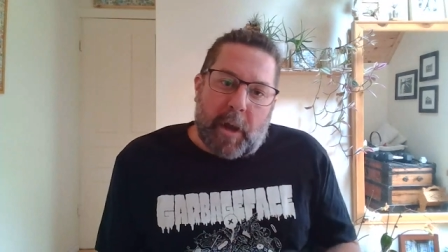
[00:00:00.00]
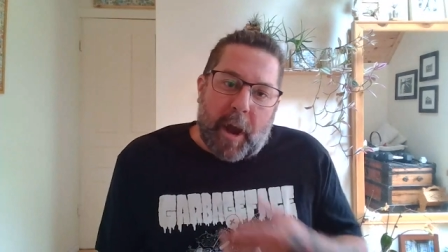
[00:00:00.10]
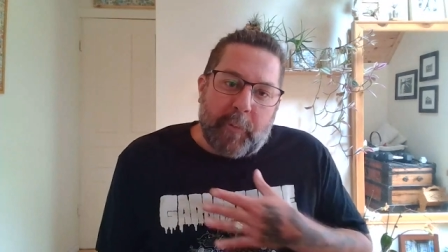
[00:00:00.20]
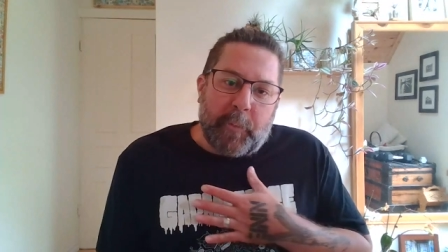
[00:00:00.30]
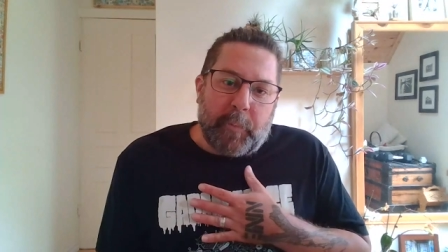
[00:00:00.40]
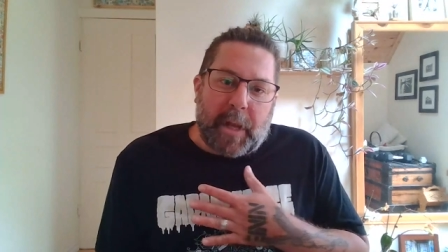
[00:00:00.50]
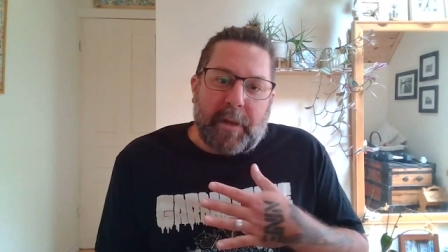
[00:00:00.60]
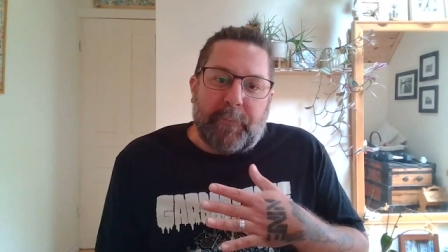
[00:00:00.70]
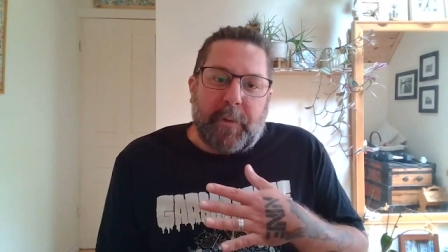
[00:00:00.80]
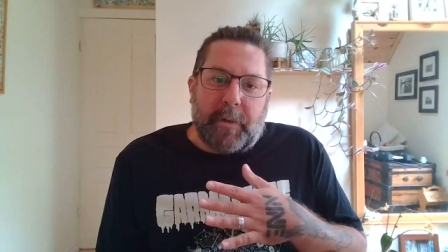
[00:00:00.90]
get because like
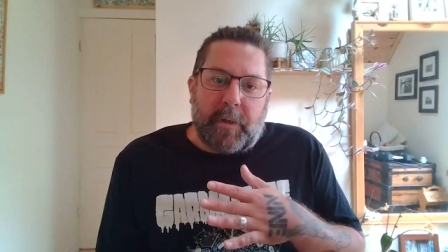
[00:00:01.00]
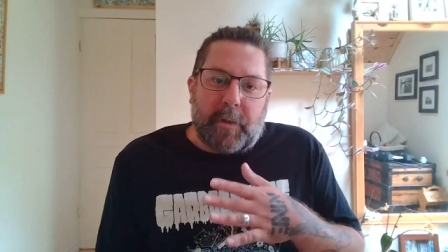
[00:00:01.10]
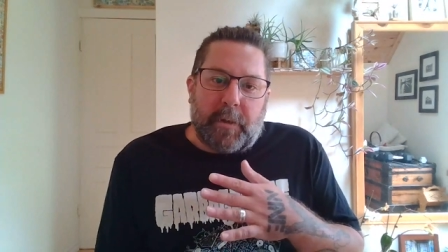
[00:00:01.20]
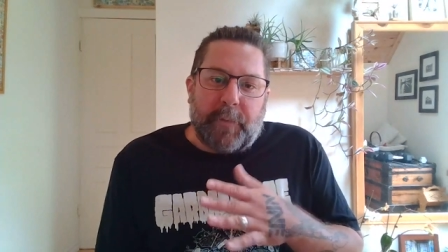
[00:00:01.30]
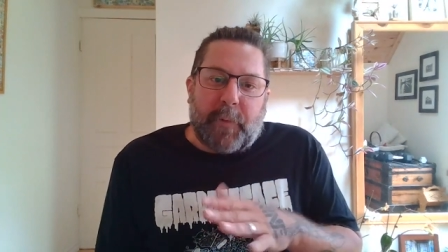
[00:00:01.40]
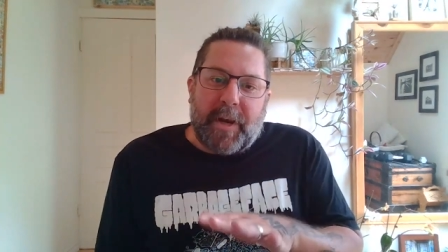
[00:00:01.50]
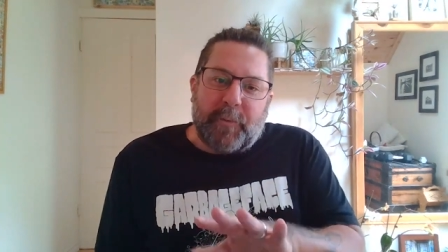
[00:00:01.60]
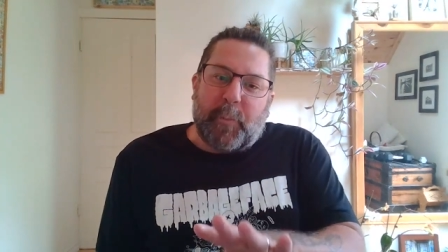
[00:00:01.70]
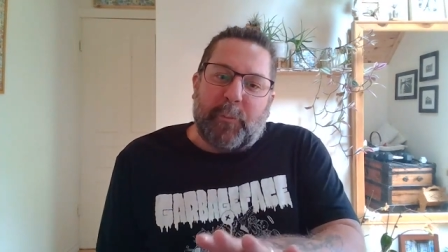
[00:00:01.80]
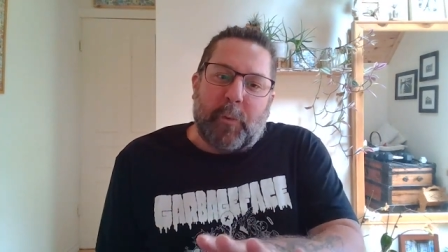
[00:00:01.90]
if, if I
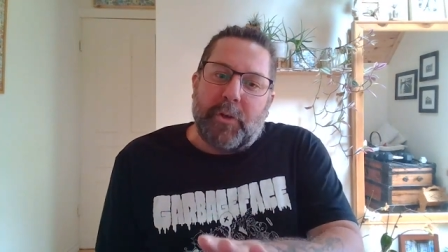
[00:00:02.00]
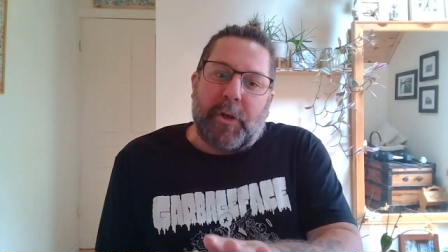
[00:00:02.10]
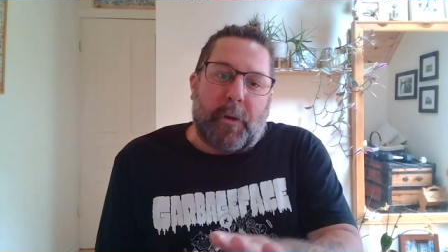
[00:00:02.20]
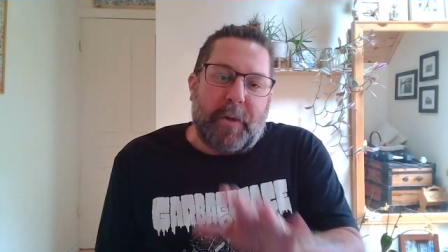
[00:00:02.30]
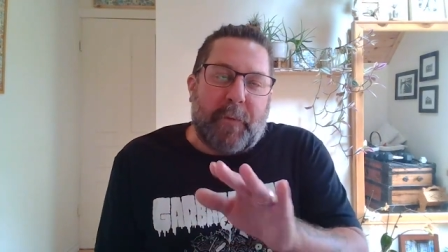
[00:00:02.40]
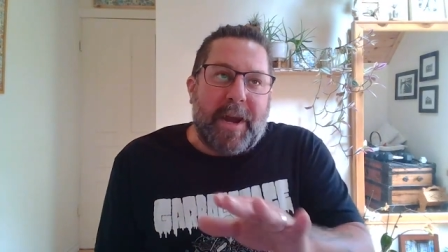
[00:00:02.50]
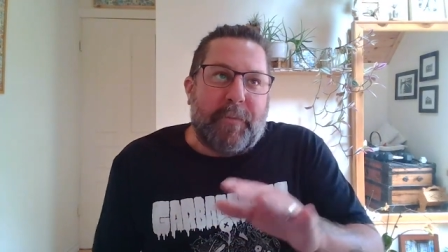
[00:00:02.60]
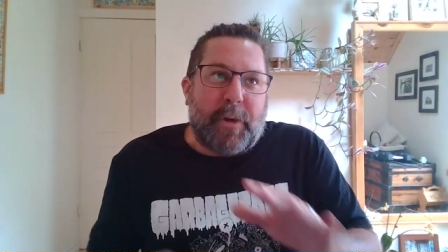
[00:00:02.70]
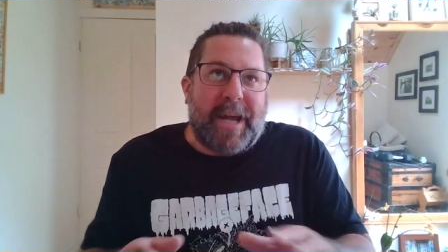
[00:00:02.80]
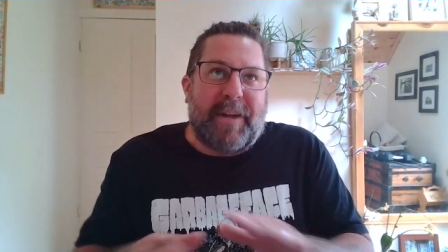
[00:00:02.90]
before you go, if I
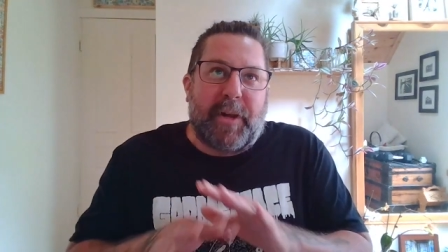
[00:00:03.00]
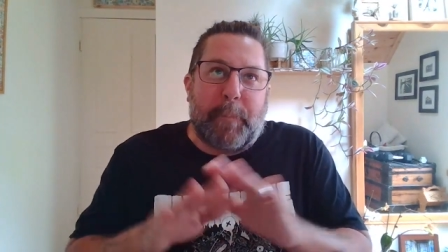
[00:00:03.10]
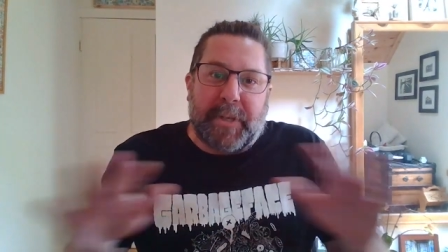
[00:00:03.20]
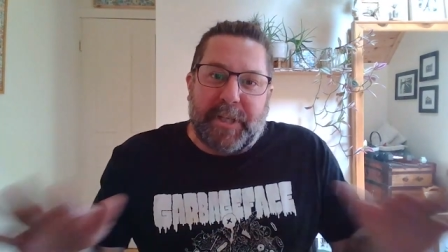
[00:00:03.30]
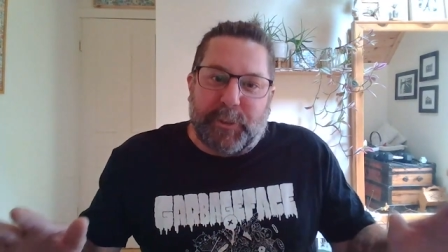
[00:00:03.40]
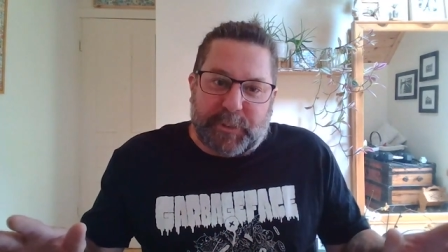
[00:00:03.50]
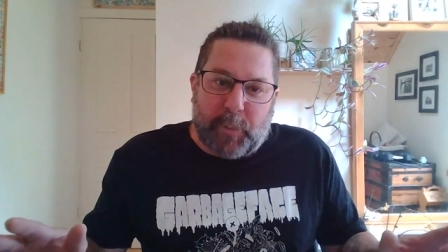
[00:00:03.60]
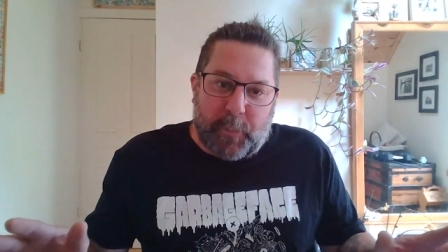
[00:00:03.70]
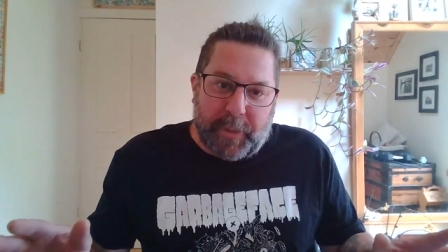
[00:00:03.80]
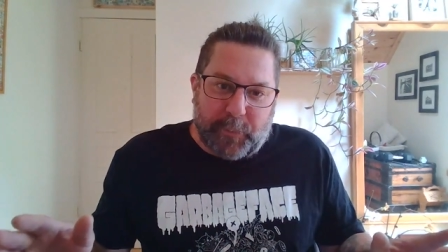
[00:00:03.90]
ever had a Beatles
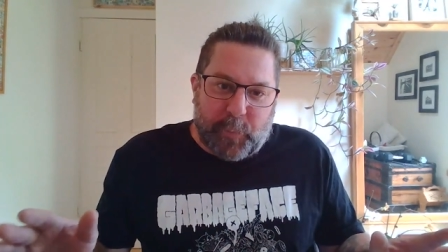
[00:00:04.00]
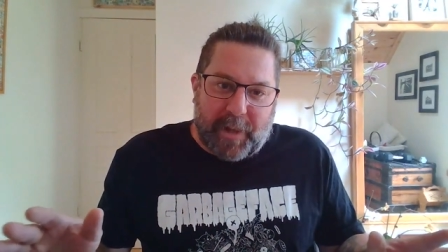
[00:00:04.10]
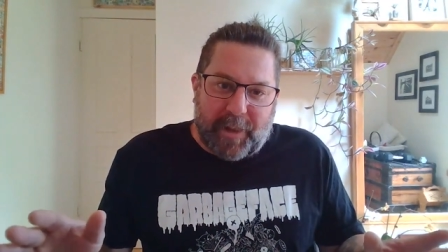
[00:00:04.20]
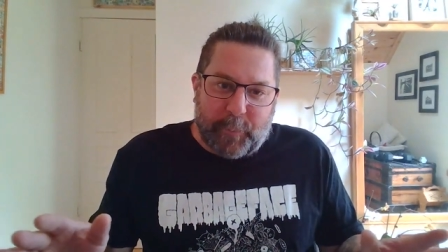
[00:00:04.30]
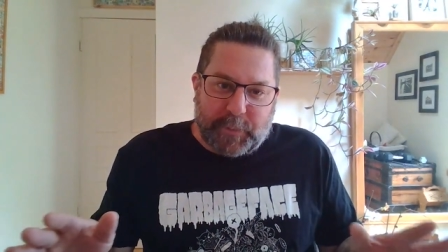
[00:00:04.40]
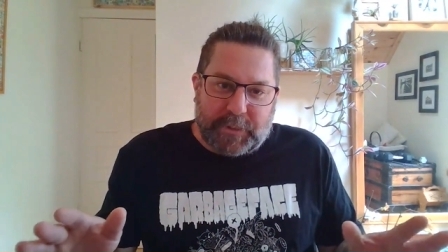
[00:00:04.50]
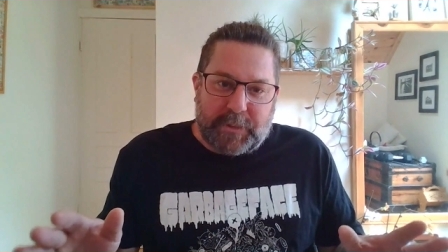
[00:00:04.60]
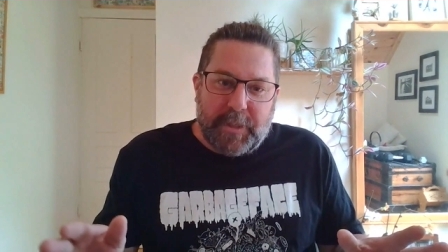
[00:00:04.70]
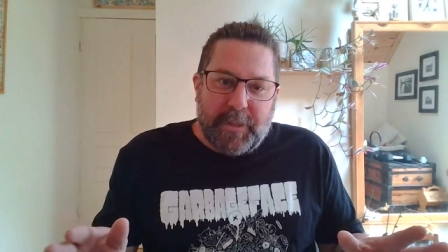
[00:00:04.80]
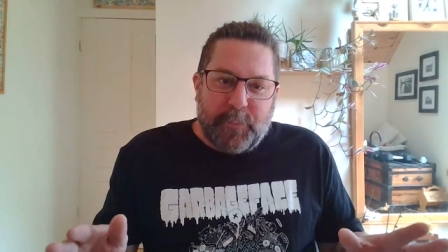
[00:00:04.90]
moment while I
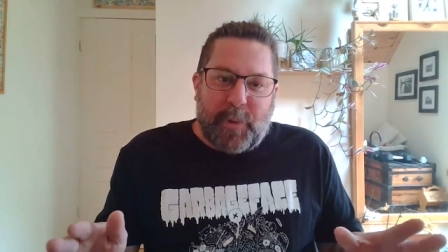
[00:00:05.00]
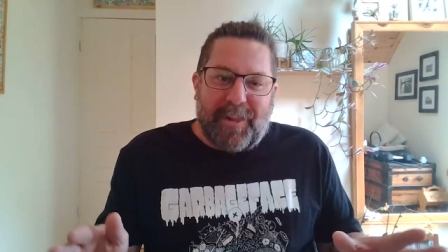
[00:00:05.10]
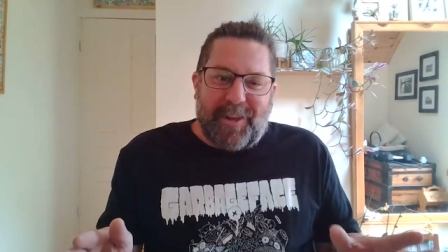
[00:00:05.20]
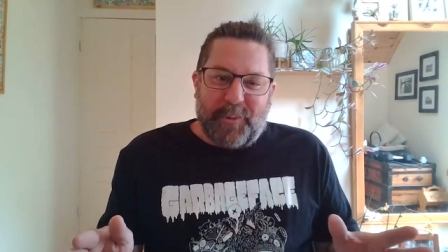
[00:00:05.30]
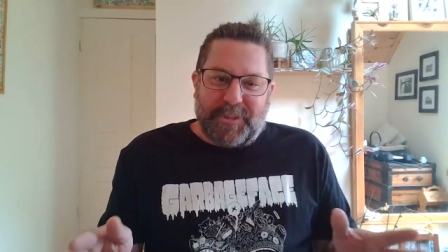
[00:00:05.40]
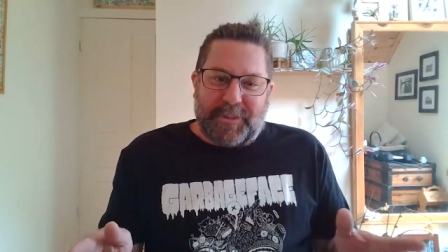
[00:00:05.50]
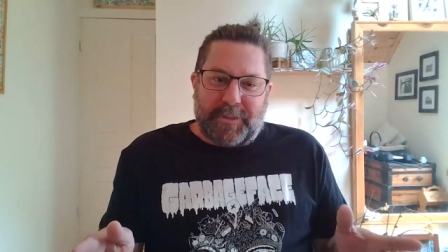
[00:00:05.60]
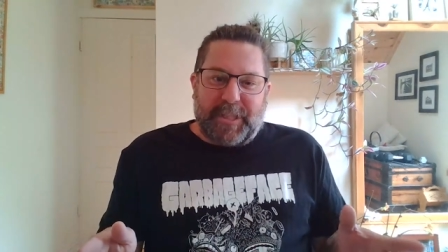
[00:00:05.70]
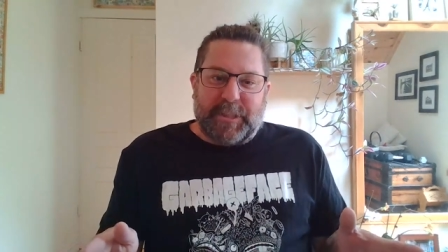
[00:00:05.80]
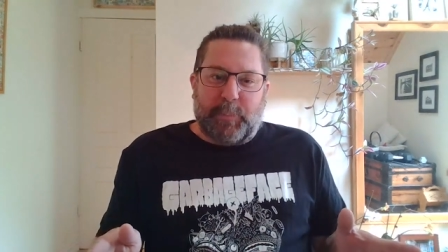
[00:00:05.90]
was while I was
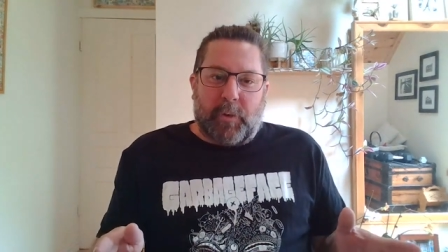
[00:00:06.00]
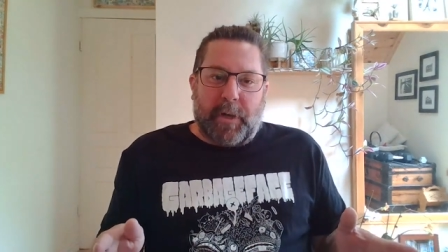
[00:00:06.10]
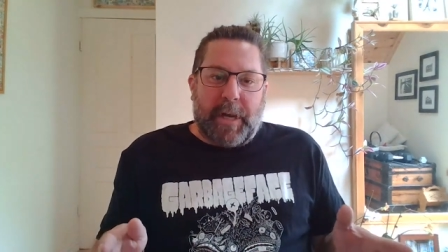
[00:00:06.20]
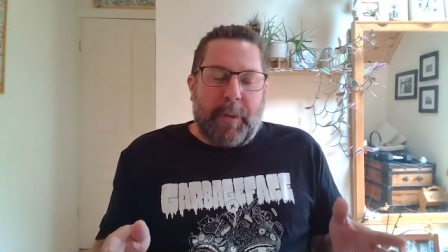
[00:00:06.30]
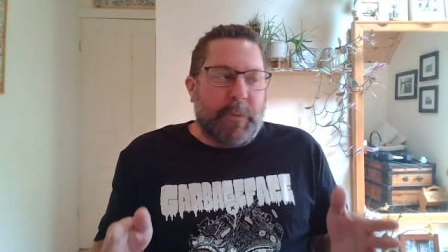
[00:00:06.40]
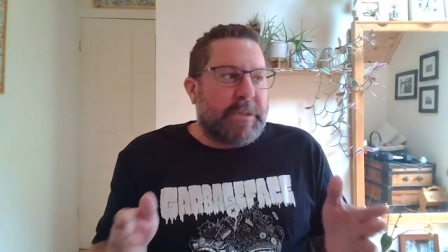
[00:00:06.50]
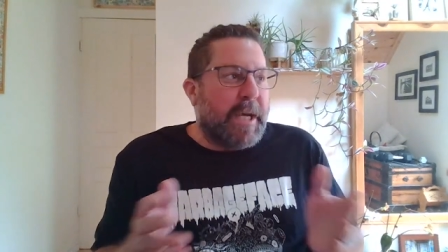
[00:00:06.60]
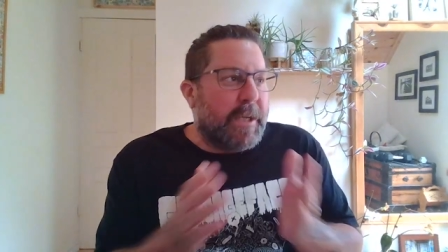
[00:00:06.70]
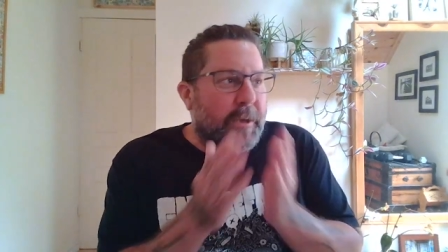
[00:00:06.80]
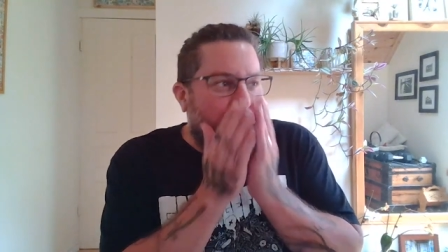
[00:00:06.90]
exploring, I was
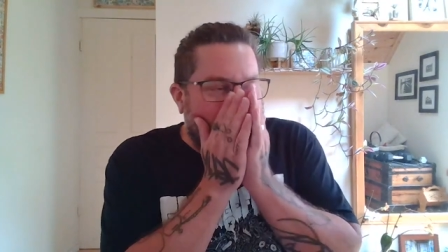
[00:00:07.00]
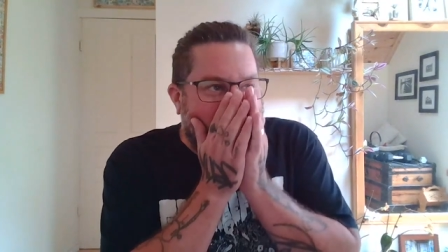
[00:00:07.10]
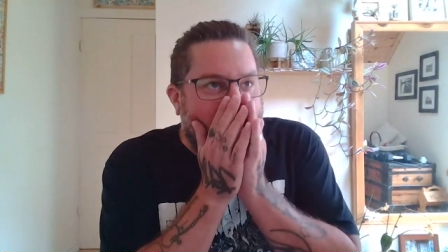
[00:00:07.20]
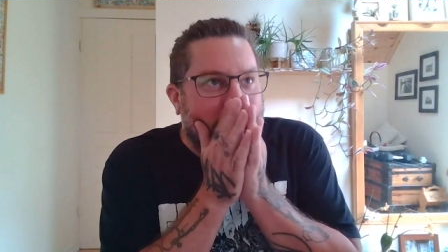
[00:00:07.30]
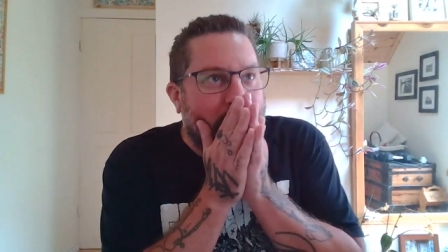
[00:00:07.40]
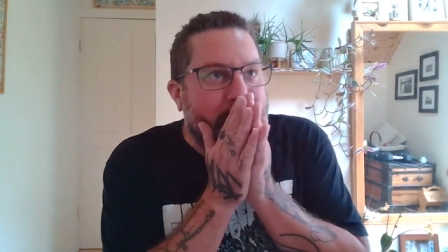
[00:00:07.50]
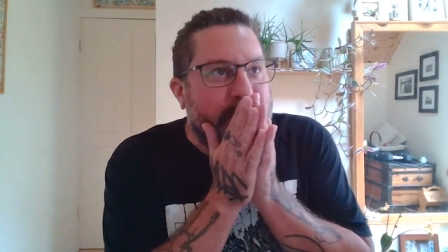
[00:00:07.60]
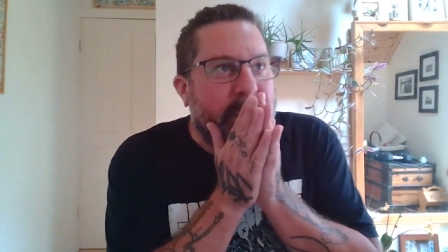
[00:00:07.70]
at oh man, I forget what this.